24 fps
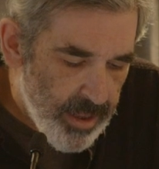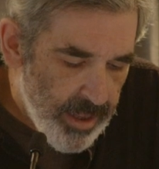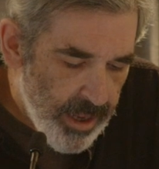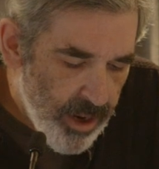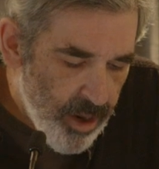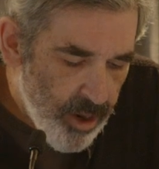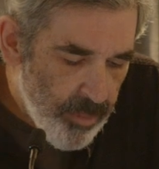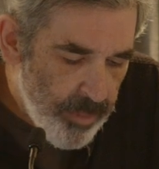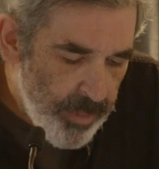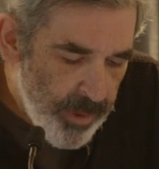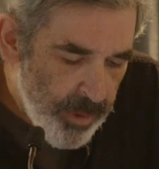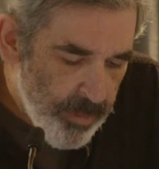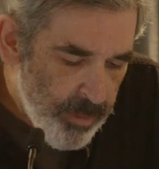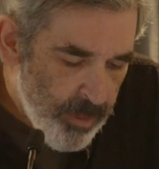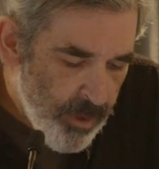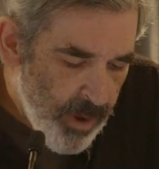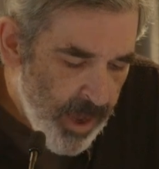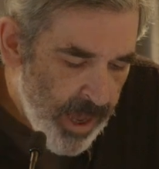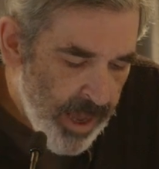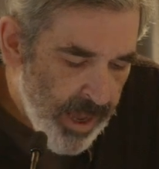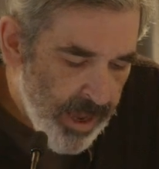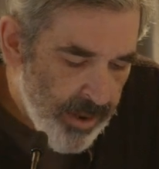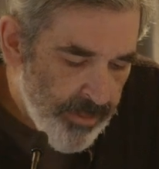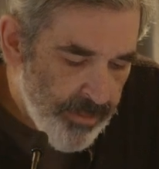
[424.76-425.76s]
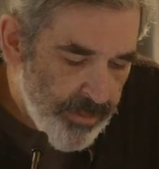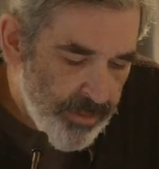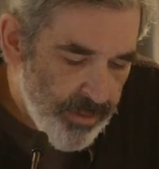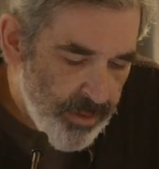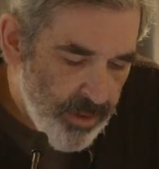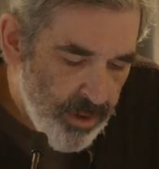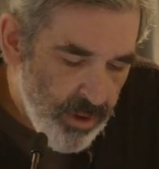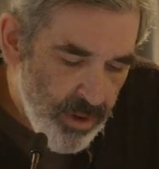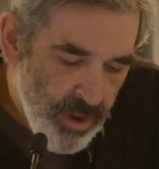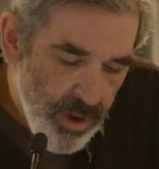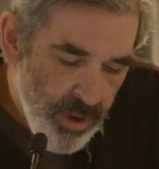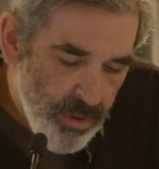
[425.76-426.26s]
There are people I
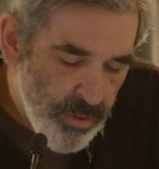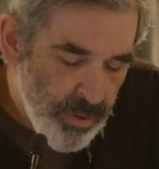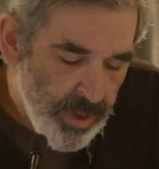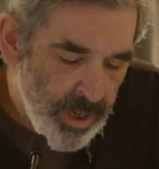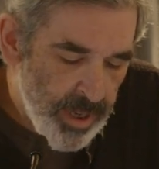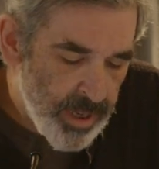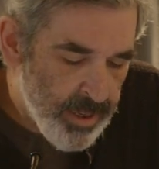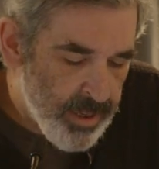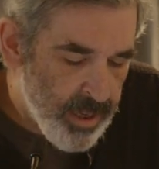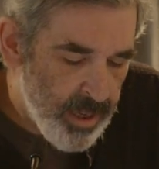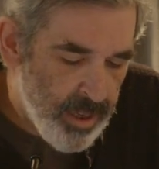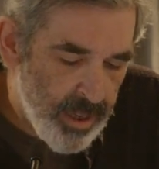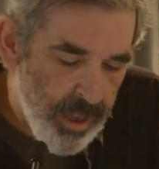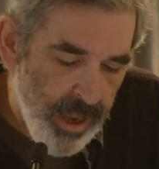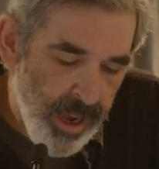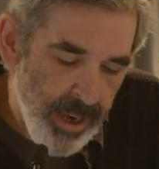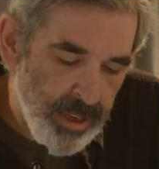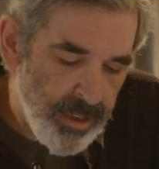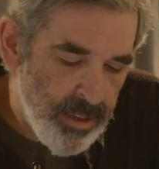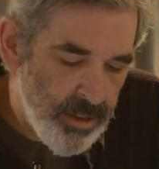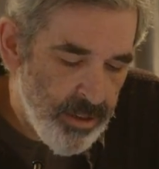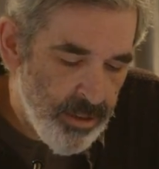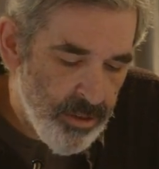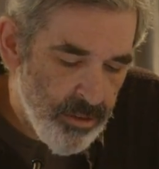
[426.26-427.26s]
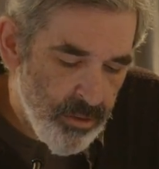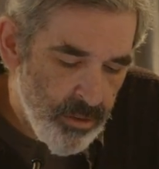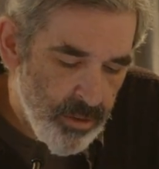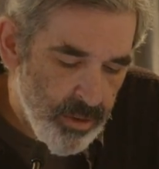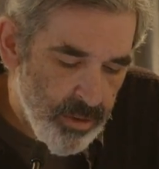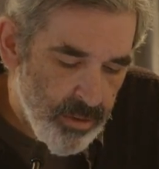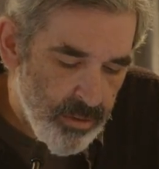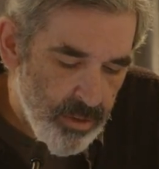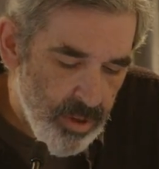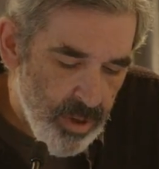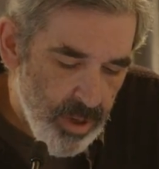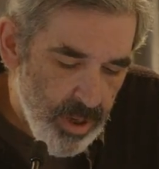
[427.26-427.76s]
have no need to lie to.
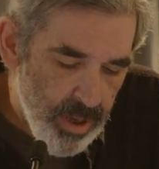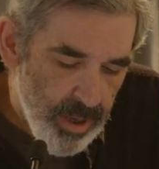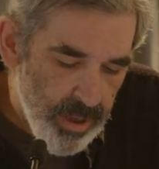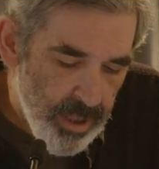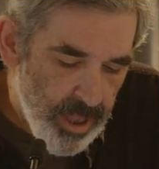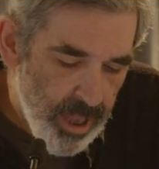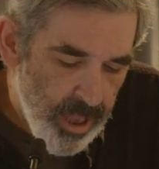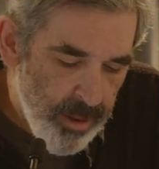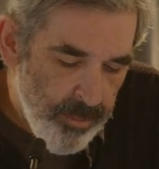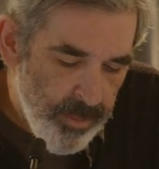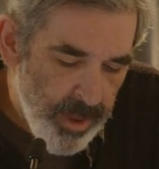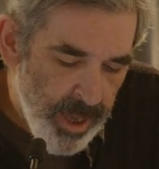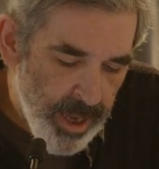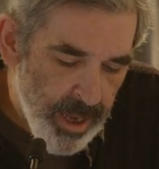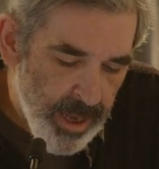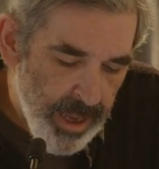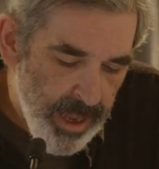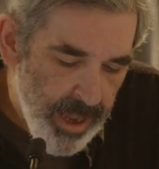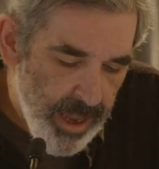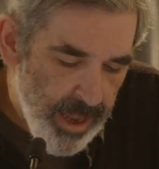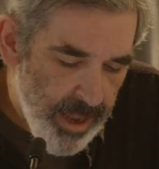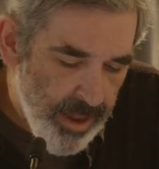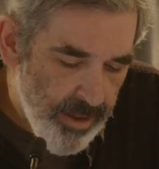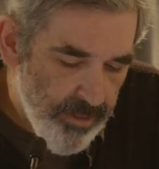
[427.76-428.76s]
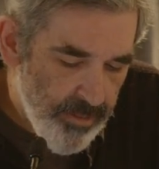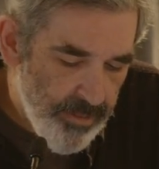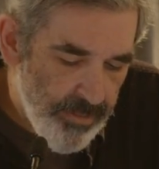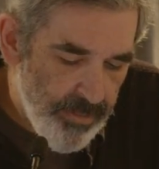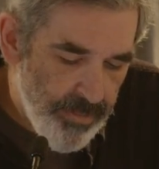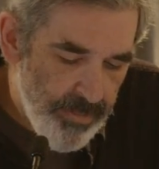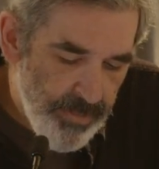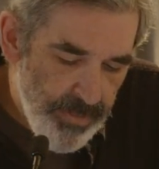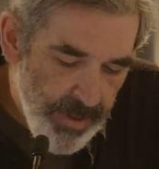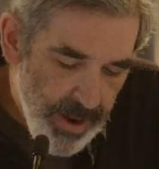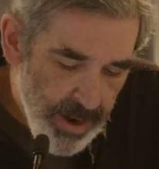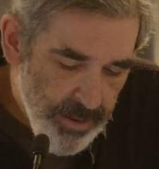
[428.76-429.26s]
They make
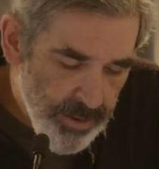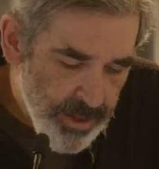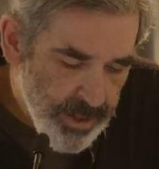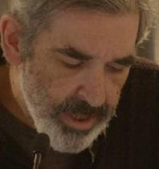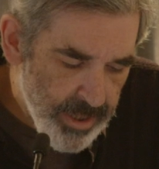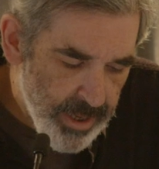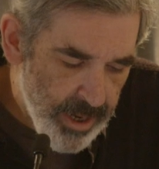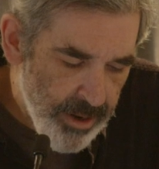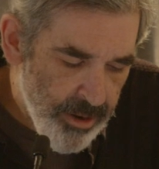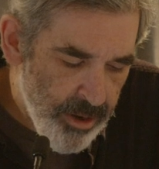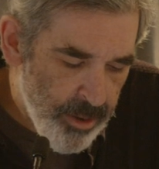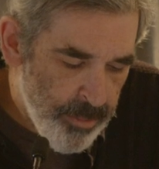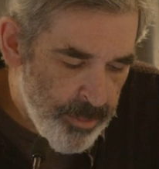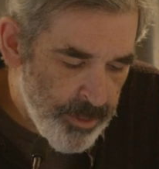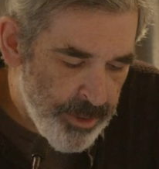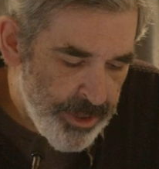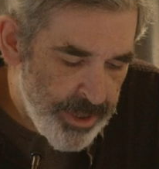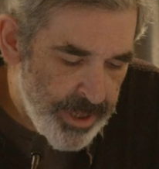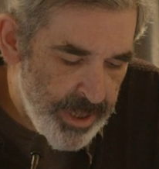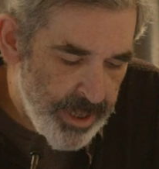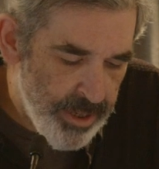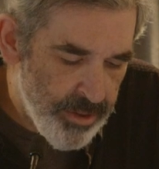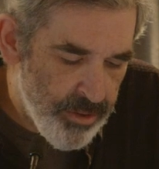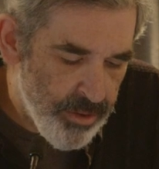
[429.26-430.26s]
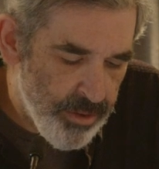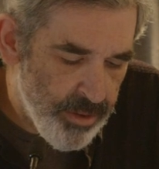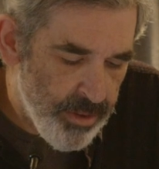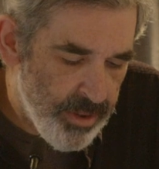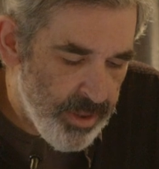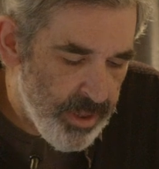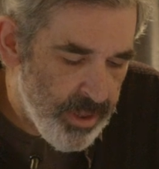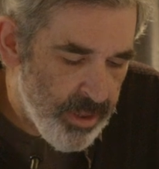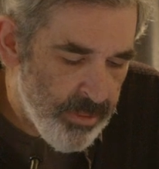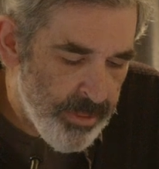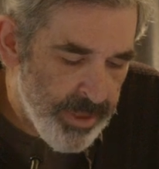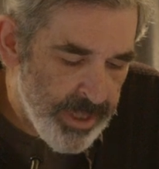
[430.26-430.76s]
very scary
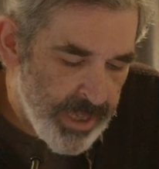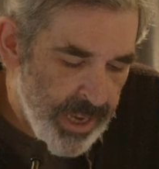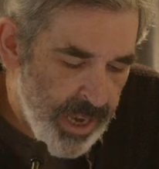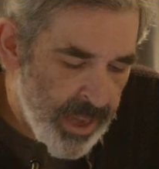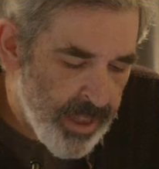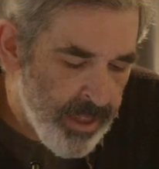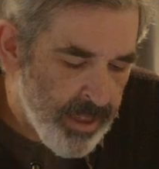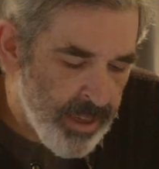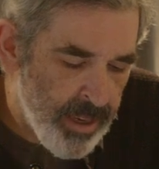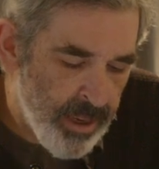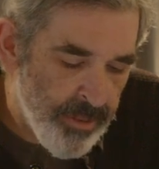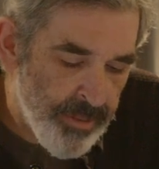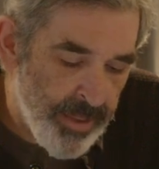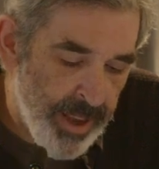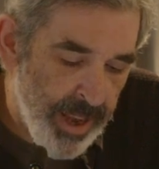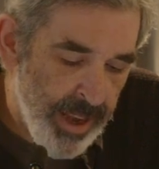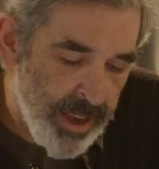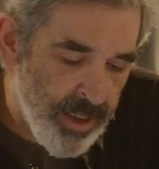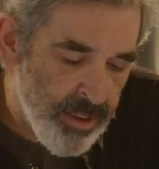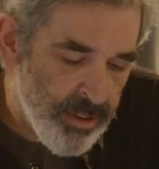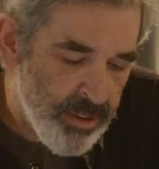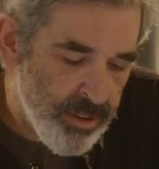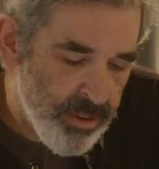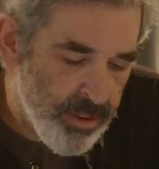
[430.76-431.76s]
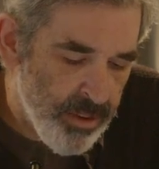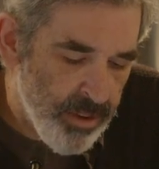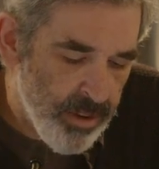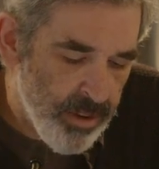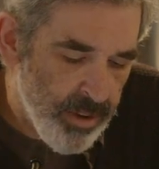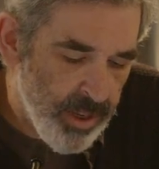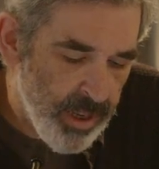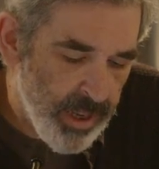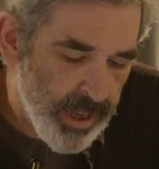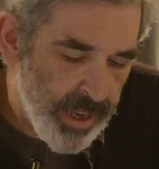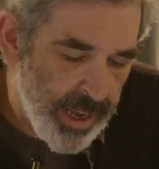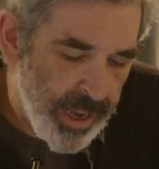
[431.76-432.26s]
procedures in the reality of
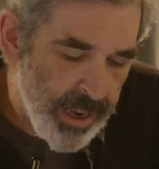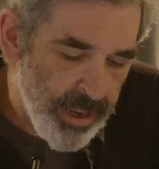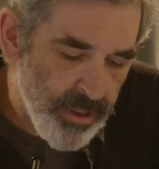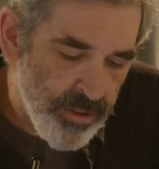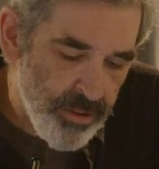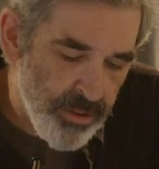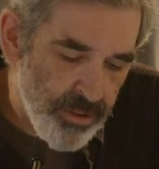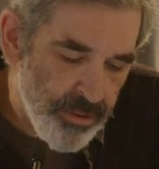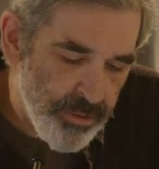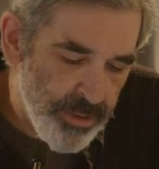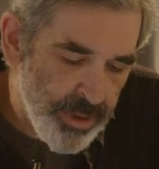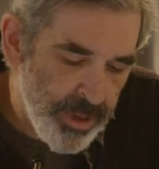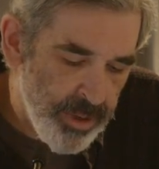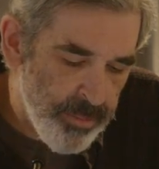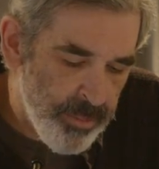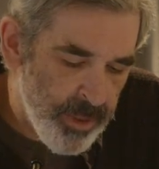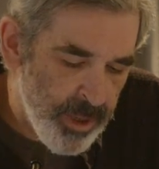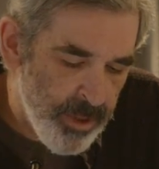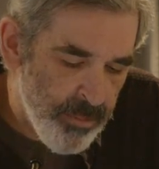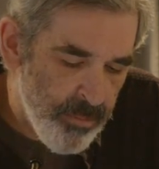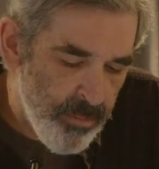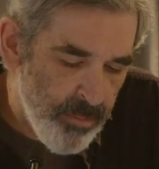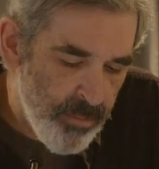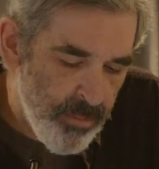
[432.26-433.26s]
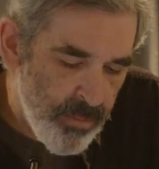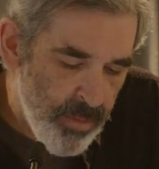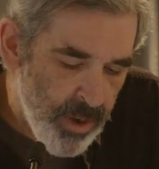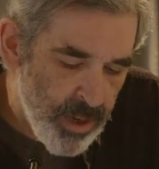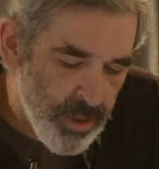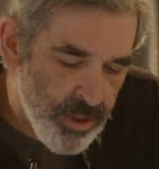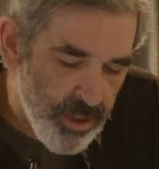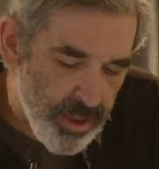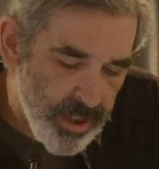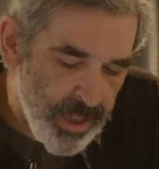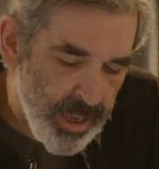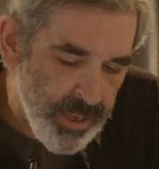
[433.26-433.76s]
cancer and cancer treatment
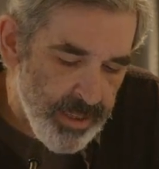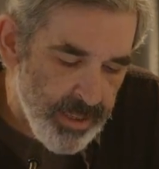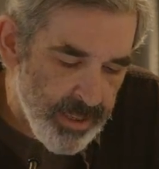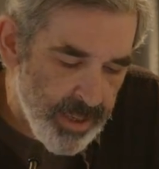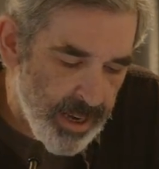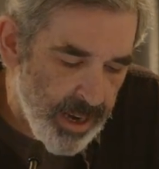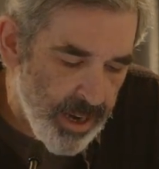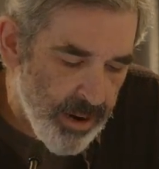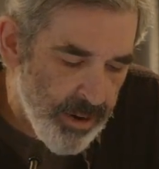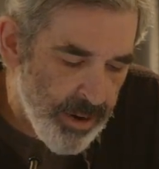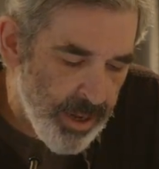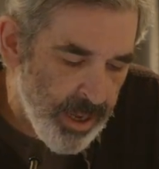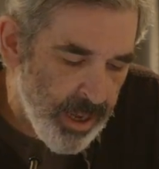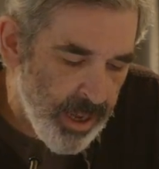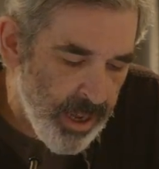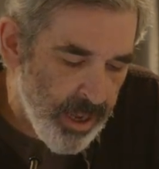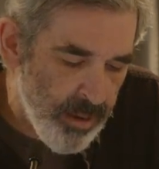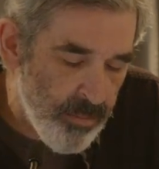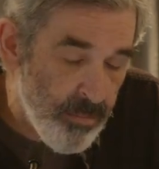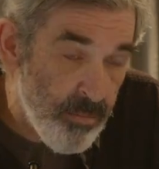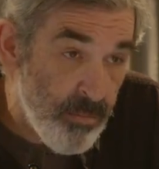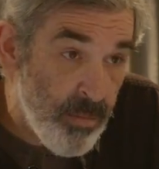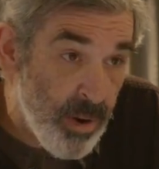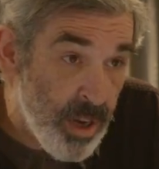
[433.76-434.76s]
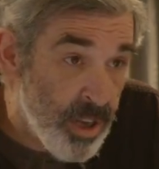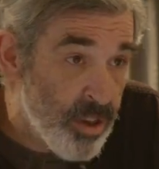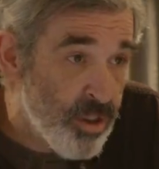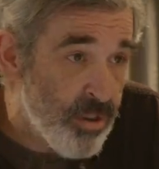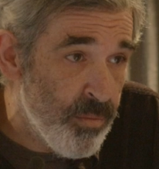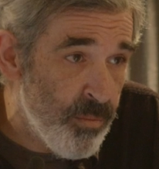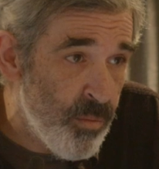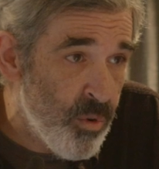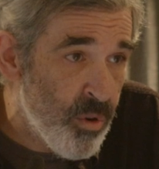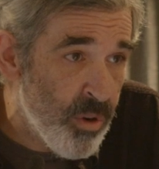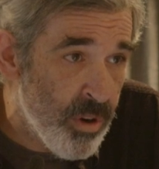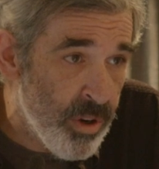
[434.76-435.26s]
much less scary and
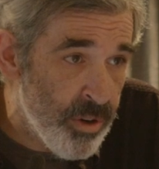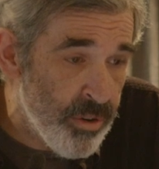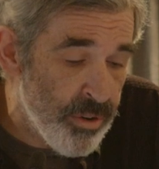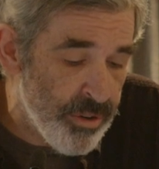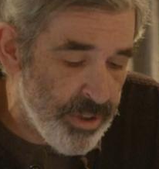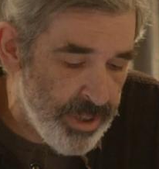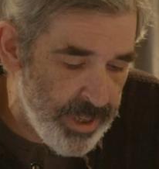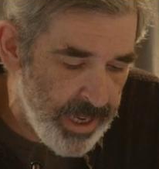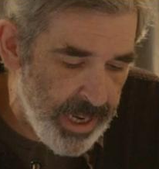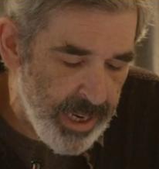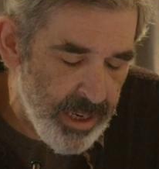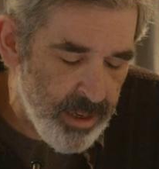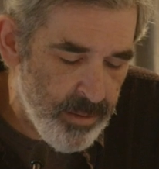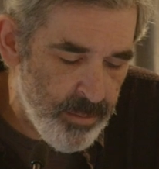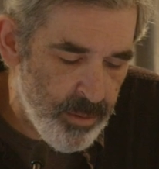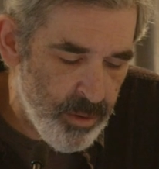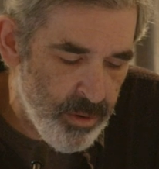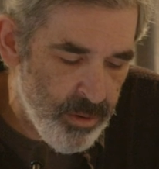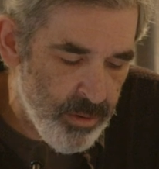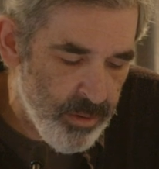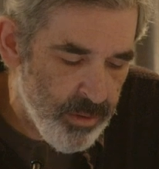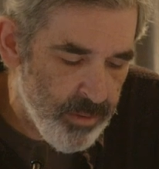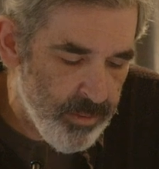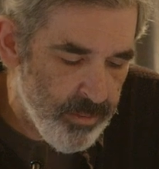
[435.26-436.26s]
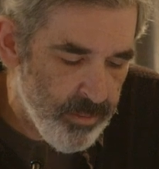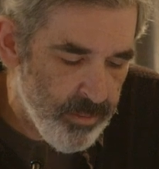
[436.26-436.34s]
much more understandable.